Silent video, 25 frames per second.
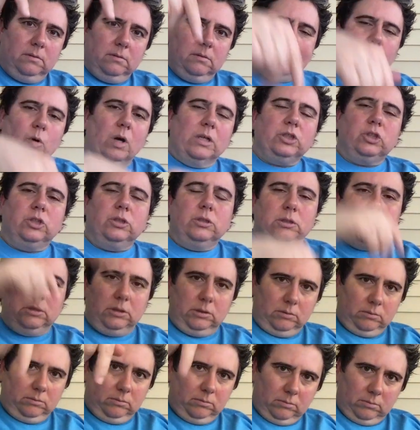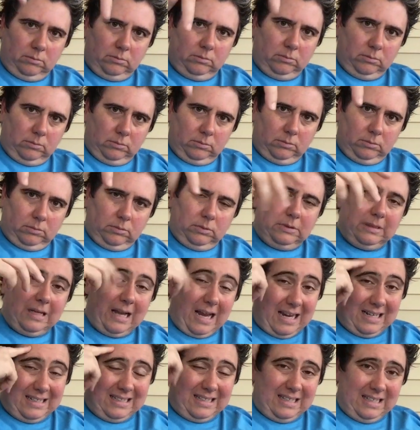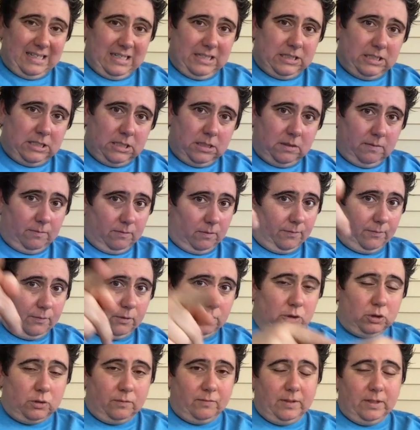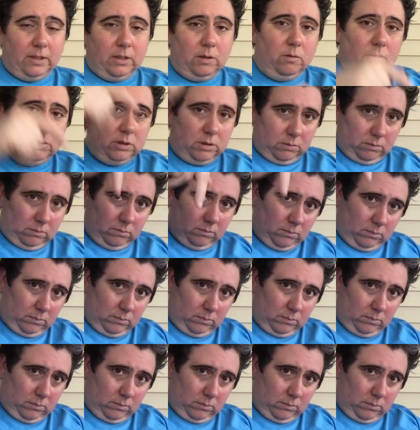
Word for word: questions, ideas for future videos.